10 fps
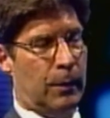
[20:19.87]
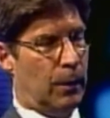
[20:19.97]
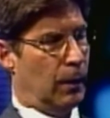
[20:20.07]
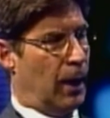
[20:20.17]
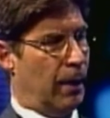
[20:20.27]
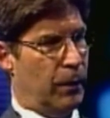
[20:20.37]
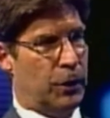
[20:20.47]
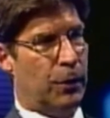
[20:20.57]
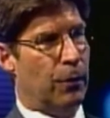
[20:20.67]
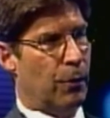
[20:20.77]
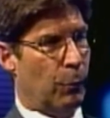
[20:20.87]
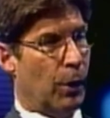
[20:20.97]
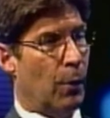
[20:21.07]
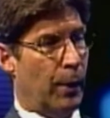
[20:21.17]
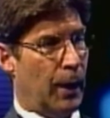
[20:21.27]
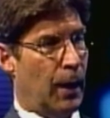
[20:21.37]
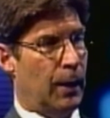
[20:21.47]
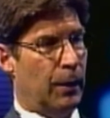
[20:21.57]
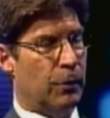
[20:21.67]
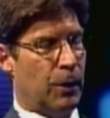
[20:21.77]
There are a lot of issues that were going on
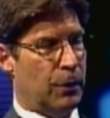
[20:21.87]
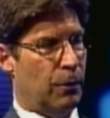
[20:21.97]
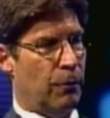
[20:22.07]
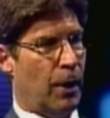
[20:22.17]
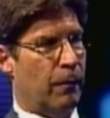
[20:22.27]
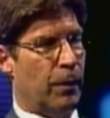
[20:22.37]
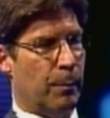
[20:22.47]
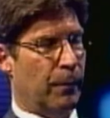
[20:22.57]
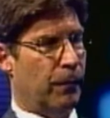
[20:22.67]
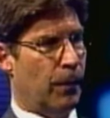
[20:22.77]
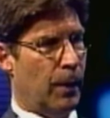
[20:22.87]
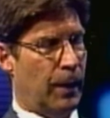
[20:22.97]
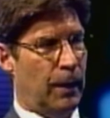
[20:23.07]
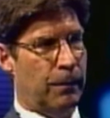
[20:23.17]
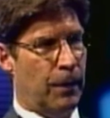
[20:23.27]
in the treasurer's office before that.